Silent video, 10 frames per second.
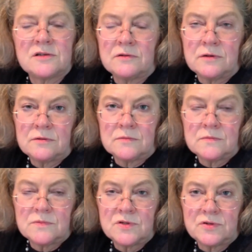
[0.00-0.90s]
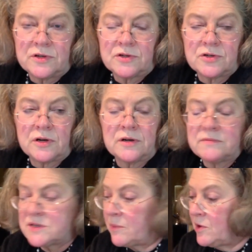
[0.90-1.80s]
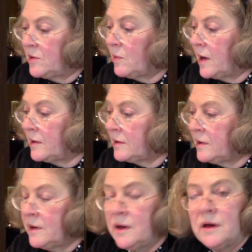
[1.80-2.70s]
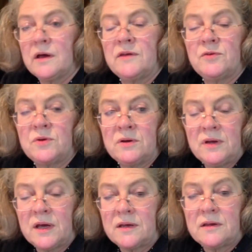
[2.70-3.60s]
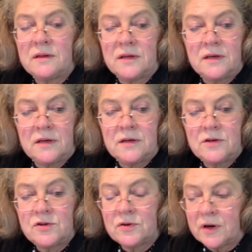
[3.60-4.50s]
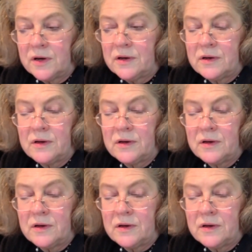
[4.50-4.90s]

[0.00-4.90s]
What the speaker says: glycerol, stroke sugar somewhere in the wine. And if you don't get the sugar,